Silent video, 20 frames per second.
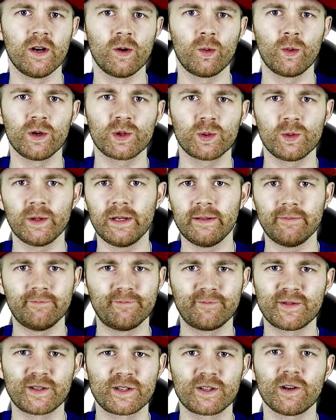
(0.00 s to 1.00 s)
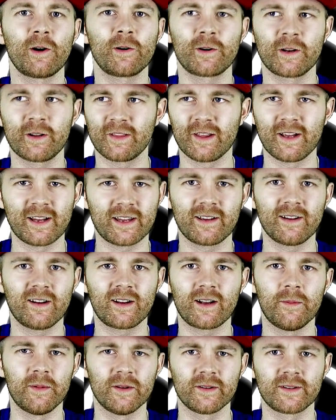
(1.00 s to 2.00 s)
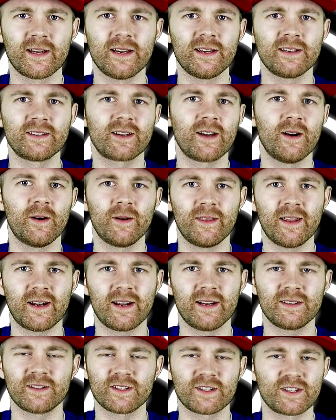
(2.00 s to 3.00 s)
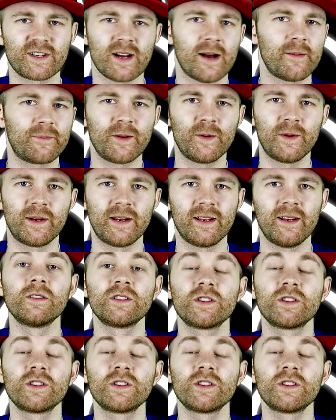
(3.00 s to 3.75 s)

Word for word: which we started like a couple of days ago, and then I just stopped doing it.